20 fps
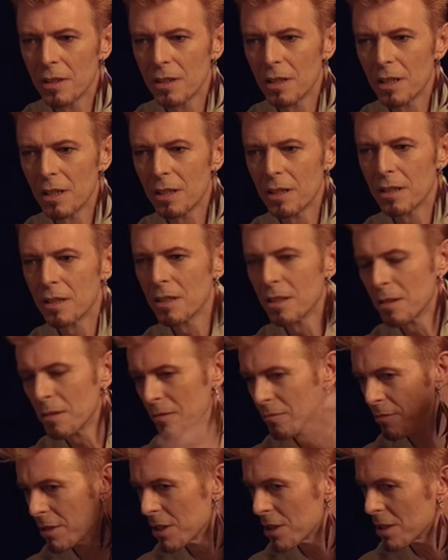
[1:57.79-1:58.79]
uh, that
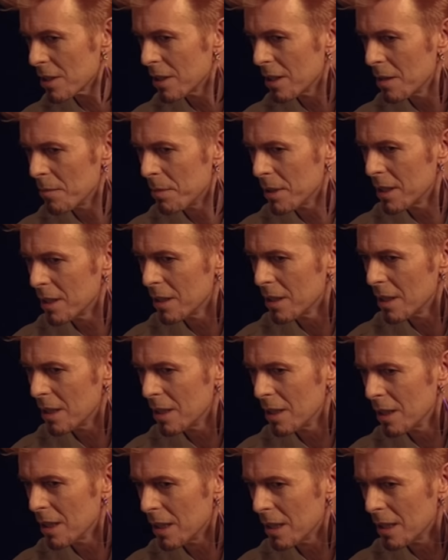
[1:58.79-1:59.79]
had recently been
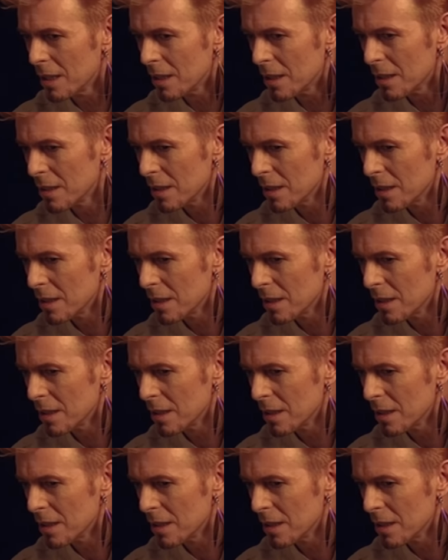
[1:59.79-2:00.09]
the uh,